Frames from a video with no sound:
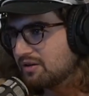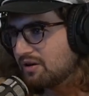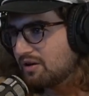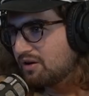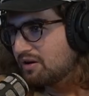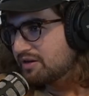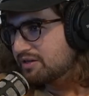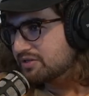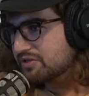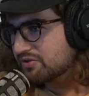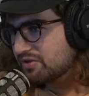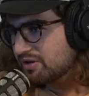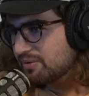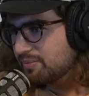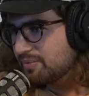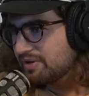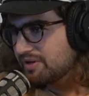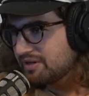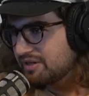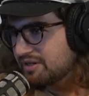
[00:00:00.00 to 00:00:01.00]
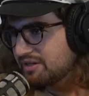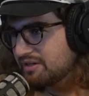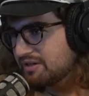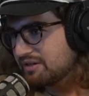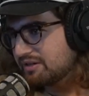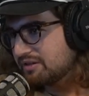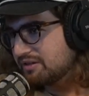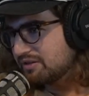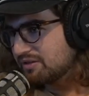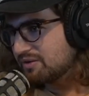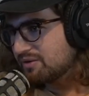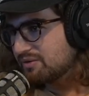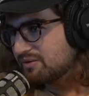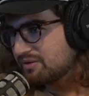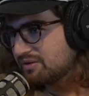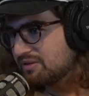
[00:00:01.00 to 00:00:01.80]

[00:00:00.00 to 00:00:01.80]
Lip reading: oh, I scraped my knee, you know?